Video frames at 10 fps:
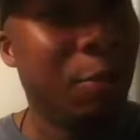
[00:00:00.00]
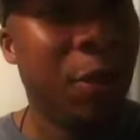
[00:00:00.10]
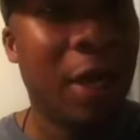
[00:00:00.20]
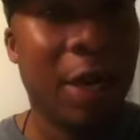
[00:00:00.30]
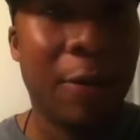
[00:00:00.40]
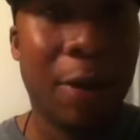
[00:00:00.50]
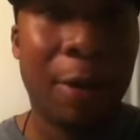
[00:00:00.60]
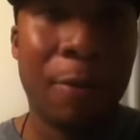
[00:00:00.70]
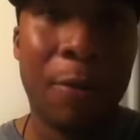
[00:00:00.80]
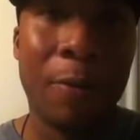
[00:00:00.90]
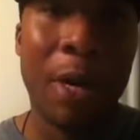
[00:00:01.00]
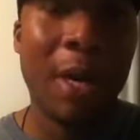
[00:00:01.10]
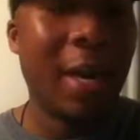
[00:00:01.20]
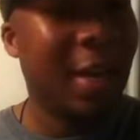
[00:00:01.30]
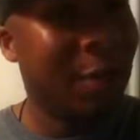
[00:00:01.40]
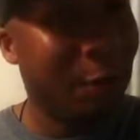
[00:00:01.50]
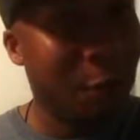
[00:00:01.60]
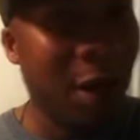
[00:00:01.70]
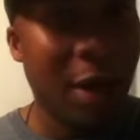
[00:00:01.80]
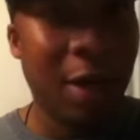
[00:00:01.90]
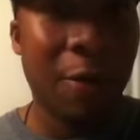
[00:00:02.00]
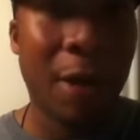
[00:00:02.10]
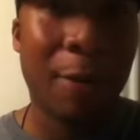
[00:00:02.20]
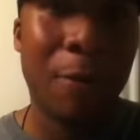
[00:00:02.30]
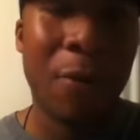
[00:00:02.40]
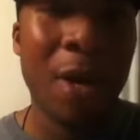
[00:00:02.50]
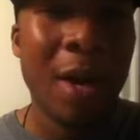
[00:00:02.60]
pretty incredible, man. That's real incredible.